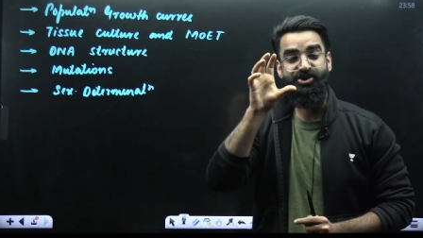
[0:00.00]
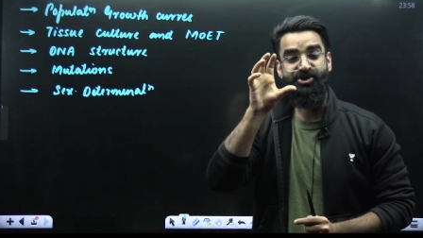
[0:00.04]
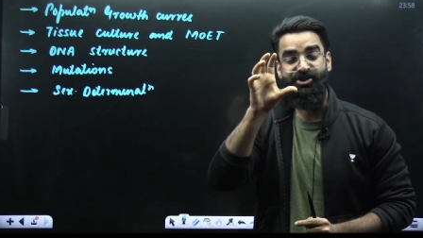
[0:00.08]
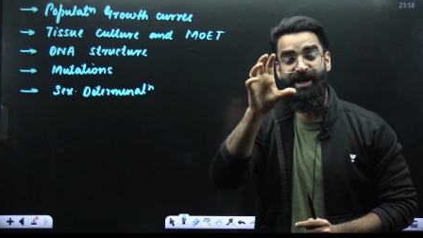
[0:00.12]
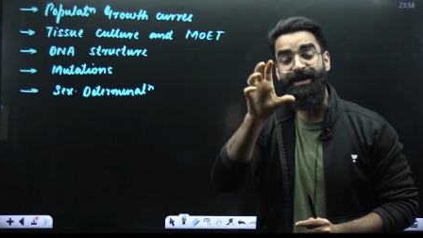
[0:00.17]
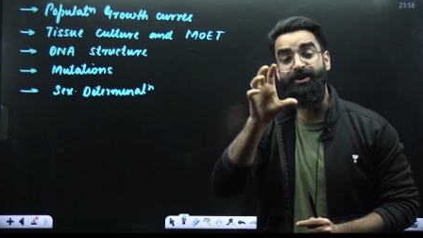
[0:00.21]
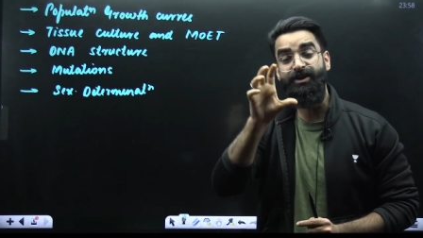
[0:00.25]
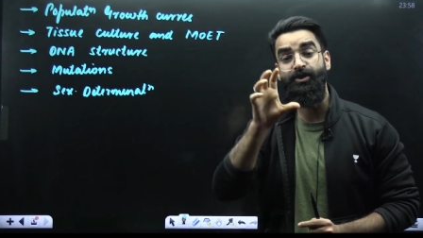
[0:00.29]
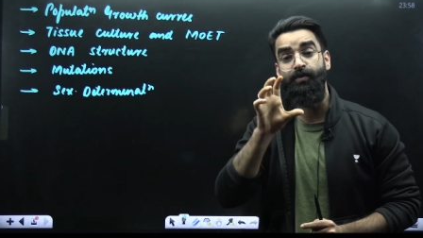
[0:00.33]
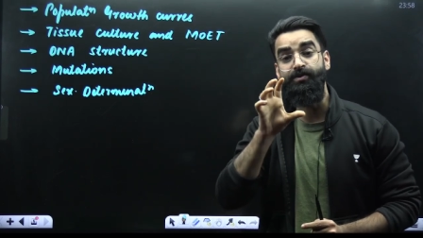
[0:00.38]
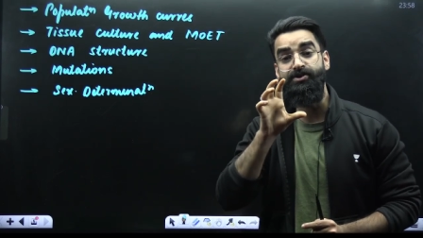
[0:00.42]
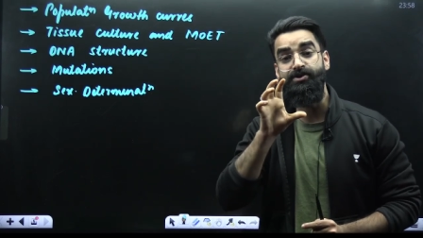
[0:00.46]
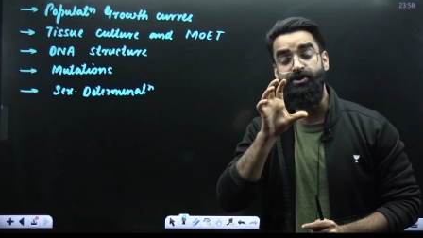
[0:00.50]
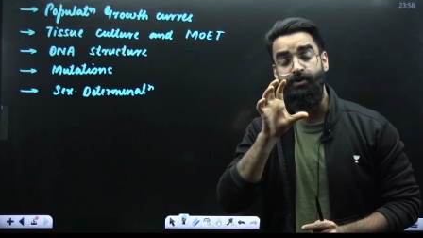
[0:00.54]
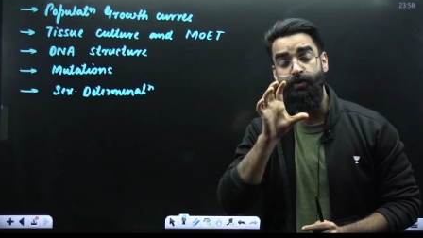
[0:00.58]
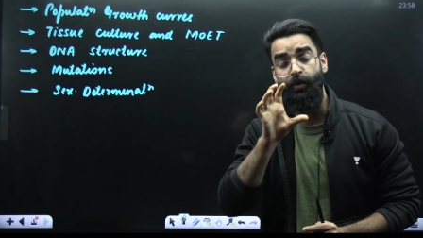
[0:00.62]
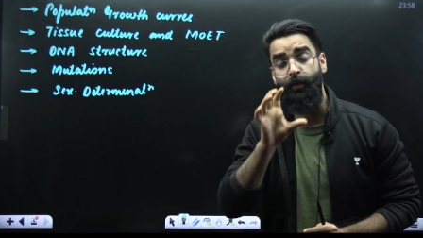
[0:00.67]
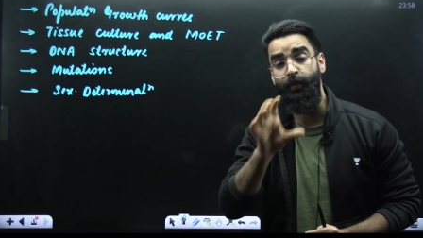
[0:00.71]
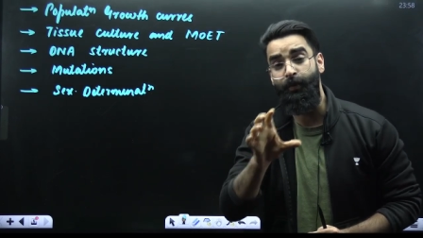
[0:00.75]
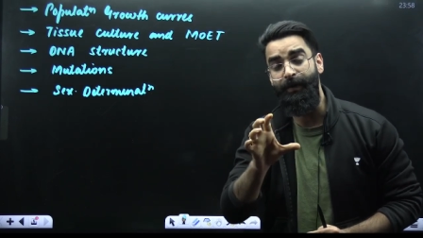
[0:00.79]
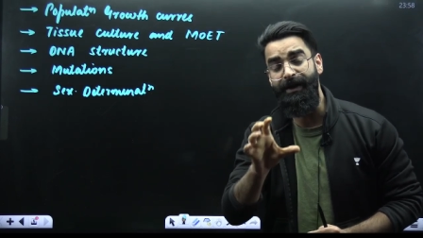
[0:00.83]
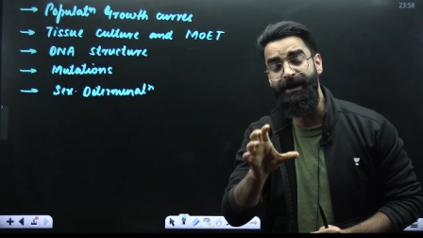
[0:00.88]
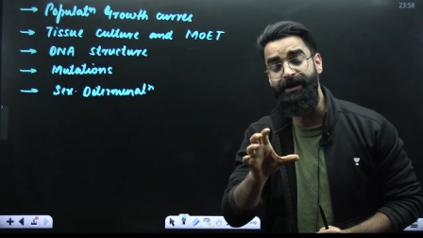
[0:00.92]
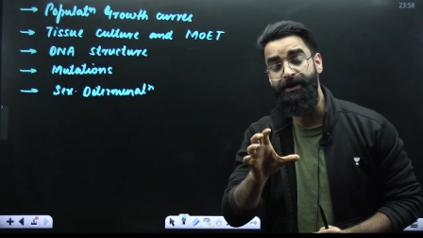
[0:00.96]
check those
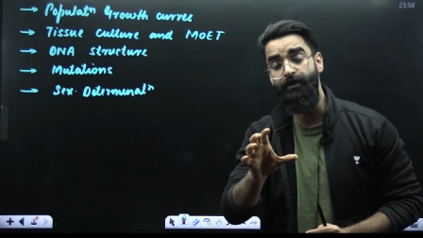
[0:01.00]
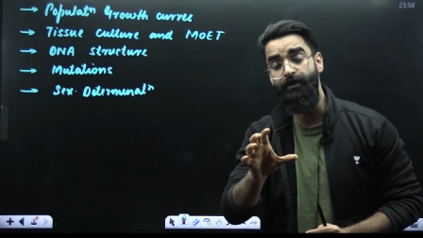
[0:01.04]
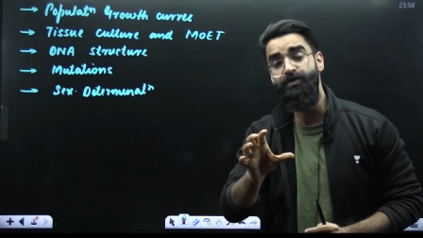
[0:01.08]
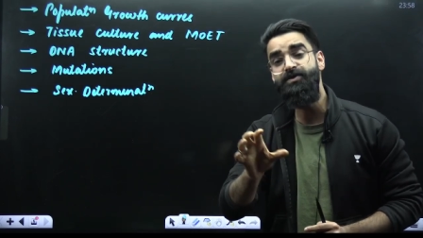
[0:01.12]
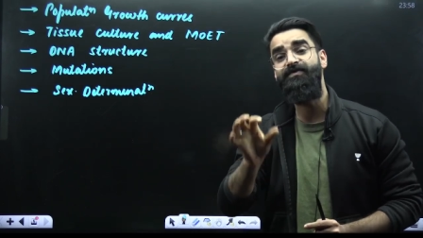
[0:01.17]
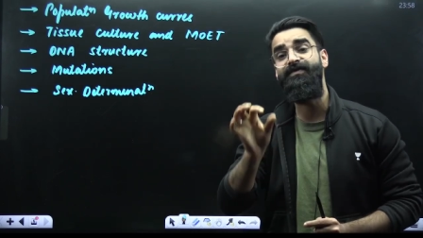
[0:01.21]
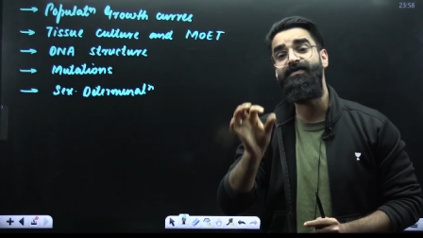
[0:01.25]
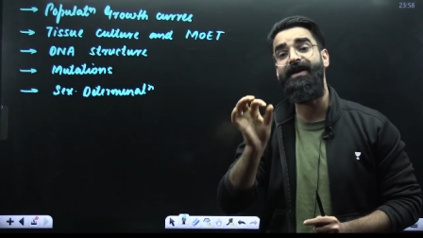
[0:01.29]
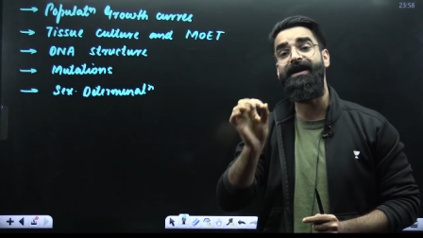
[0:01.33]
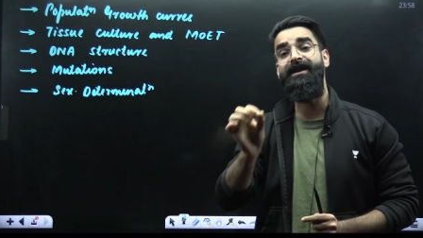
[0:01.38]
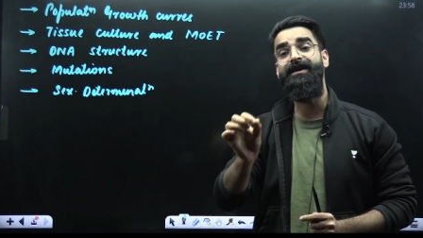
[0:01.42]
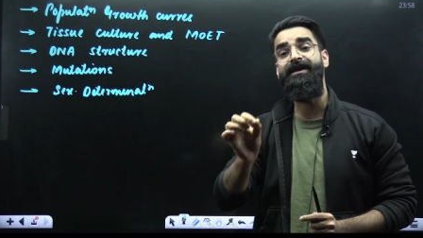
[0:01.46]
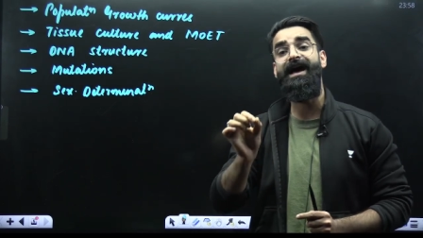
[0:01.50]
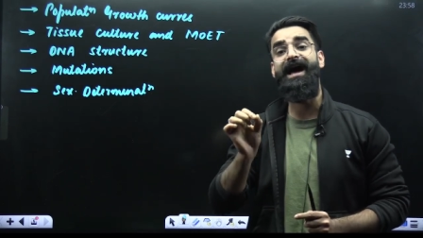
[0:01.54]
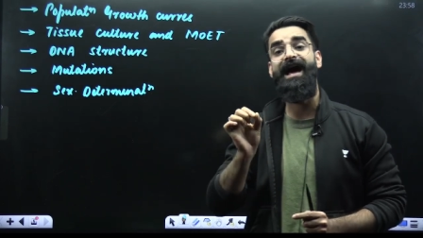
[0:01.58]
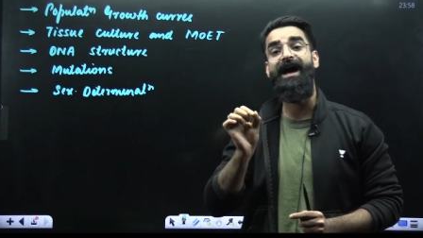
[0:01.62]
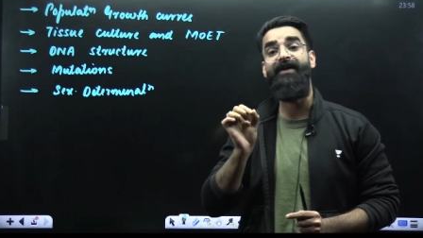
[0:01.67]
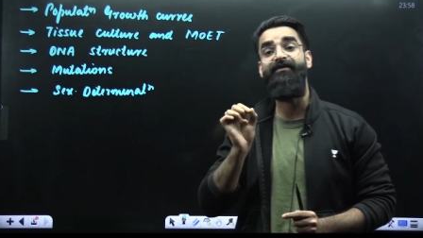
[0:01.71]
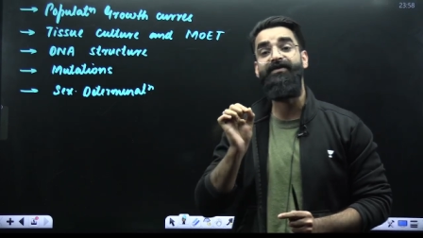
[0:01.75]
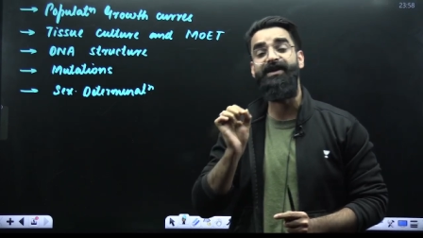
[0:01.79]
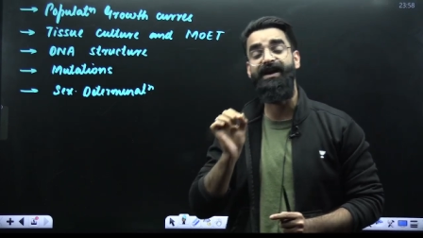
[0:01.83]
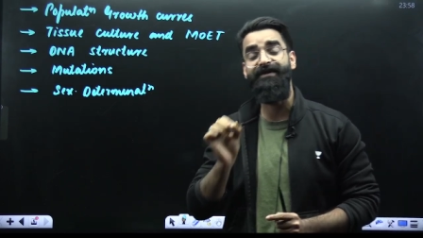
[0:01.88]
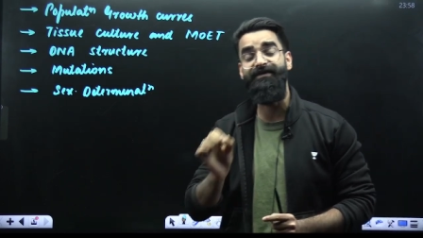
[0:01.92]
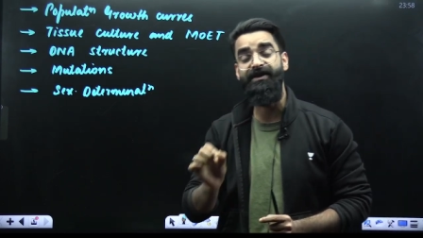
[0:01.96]
two videos wherein I
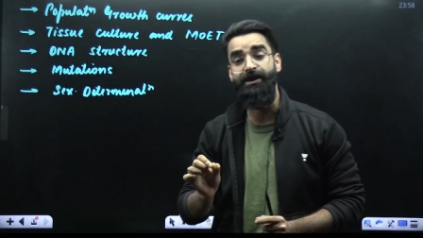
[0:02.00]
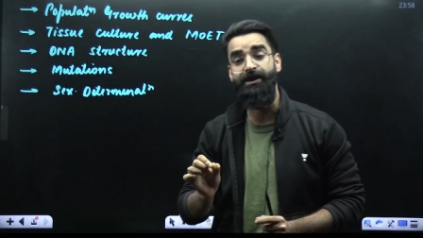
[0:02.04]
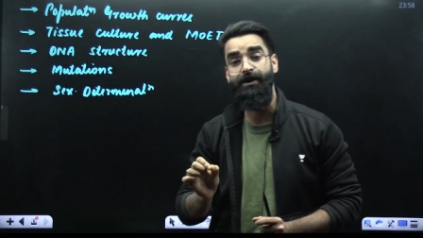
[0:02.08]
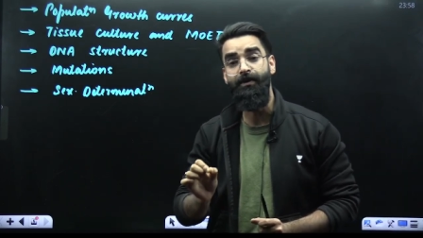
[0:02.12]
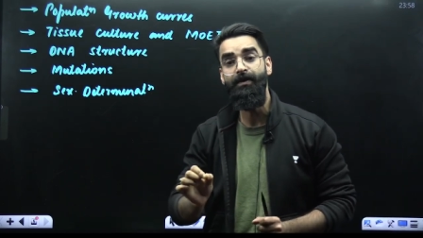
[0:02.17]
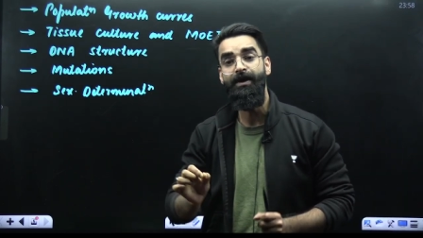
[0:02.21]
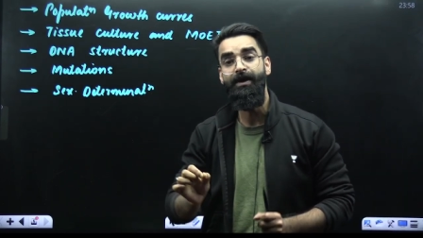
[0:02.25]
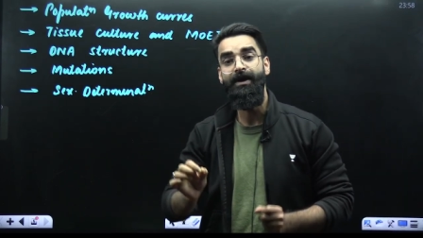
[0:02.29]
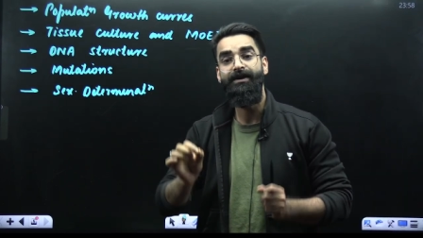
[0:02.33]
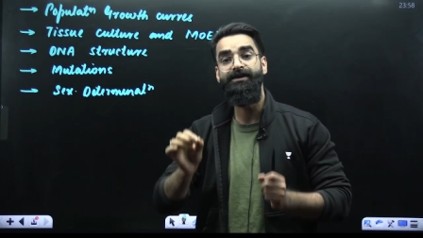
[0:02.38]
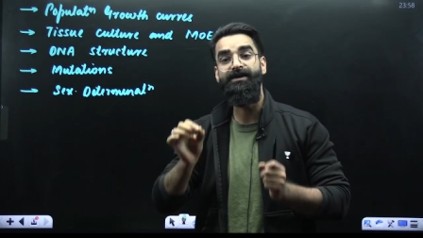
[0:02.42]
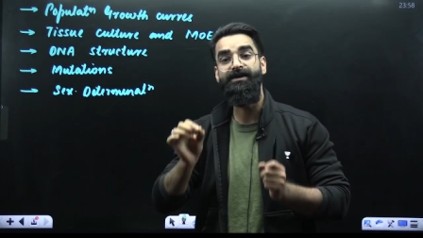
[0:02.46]
have given you